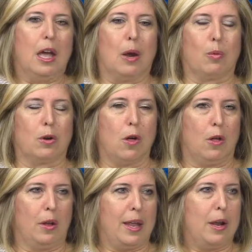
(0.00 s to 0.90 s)
and we're
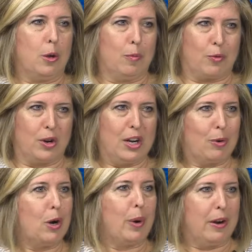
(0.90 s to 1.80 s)
calling that Home for a
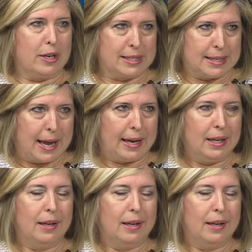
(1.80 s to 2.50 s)
Hero Awareness Day.